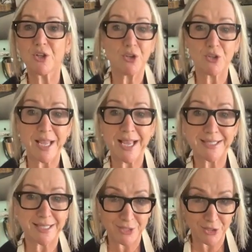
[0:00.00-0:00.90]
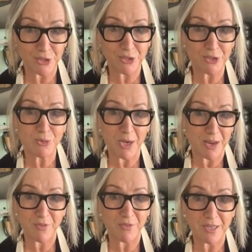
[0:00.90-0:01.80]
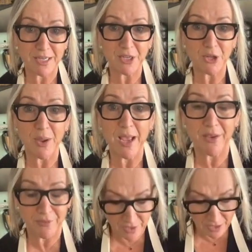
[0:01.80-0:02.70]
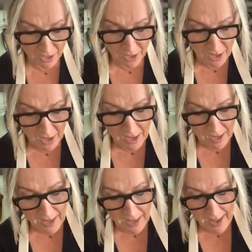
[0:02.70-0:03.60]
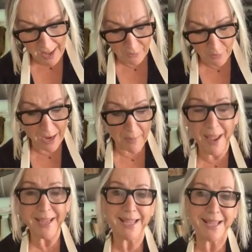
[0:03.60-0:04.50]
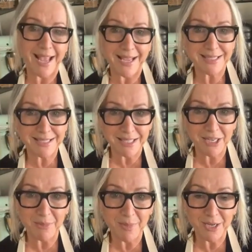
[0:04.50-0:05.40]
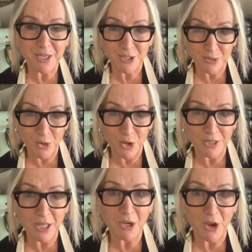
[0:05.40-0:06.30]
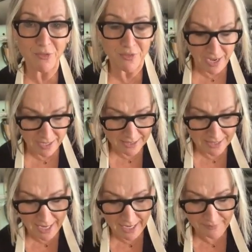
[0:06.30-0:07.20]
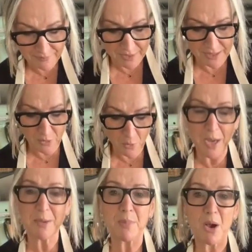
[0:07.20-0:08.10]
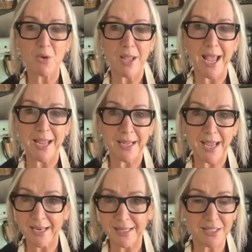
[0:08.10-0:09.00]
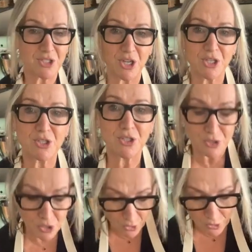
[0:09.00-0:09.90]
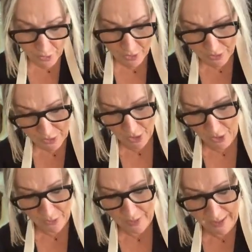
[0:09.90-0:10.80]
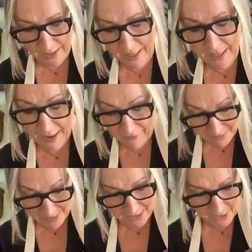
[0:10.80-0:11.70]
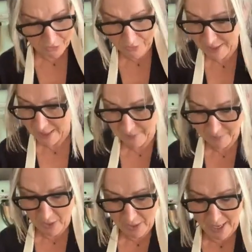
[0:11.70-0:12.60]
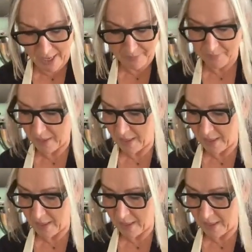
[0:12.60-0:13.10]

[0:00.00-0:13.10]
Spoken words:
you can use essence, you can use whatever vanilla you have. And we are making a cinnamon swirl loaf cake today. It's a 1 bowl cake and it's just so lovely. You'll see. Okay.